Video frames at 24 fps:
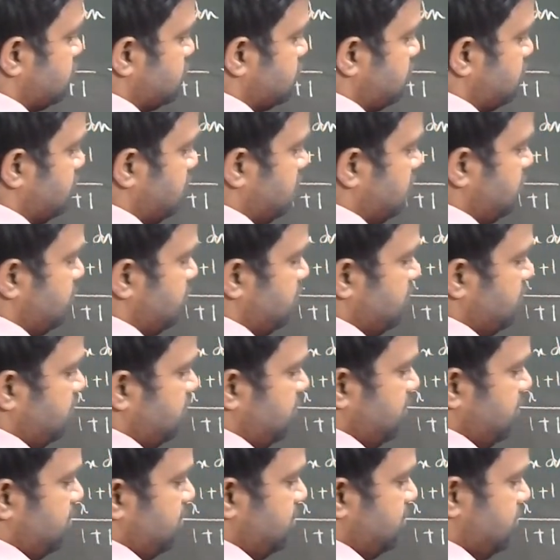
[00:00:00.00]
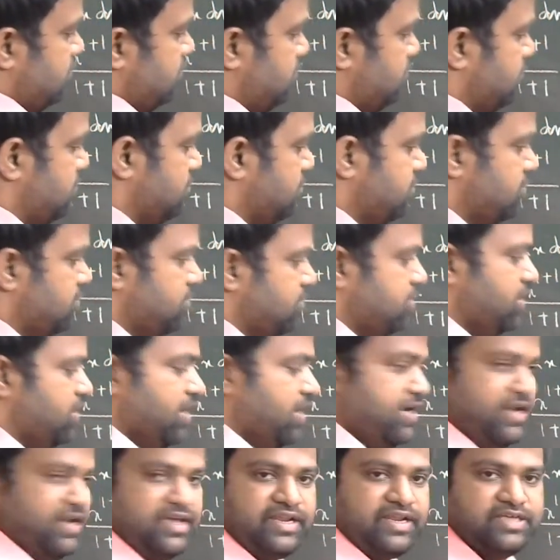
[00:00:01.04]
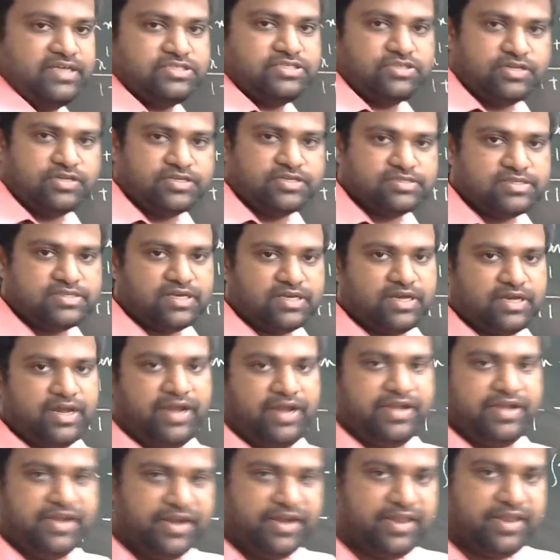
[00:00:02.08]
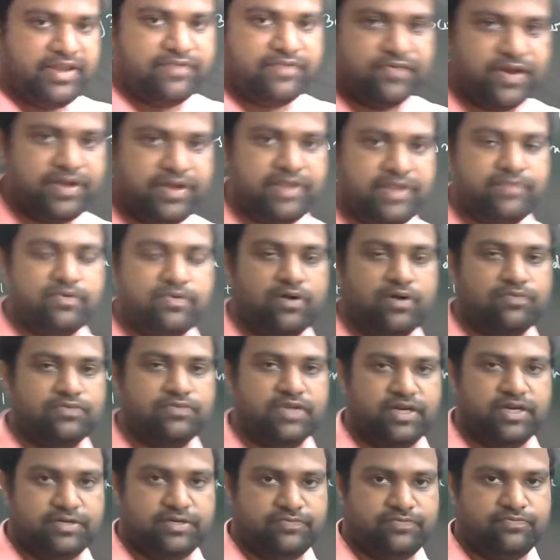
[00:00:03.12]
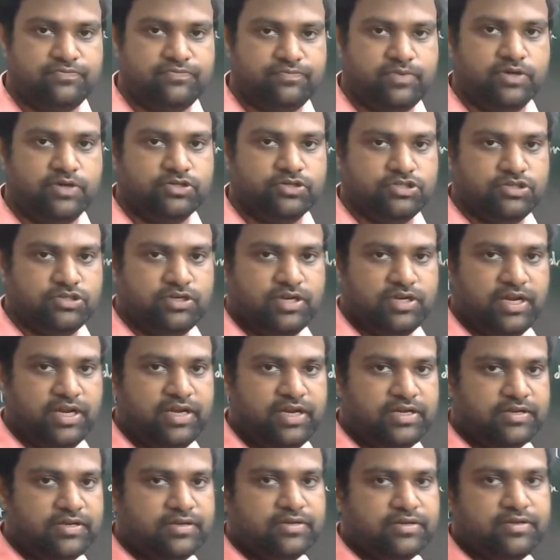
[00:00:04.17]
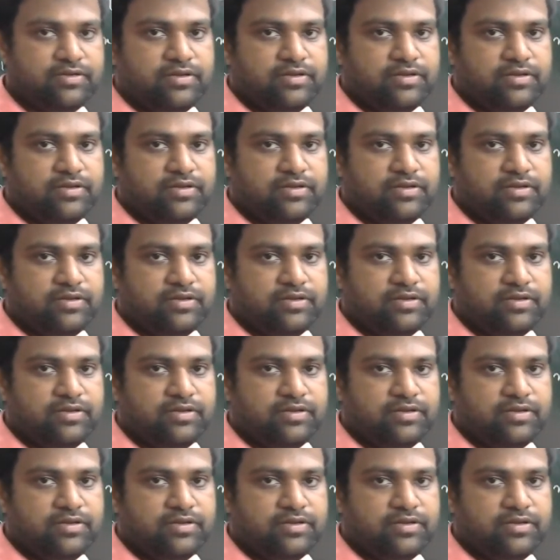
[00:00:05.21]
So integration is the antiderivative of that function, right?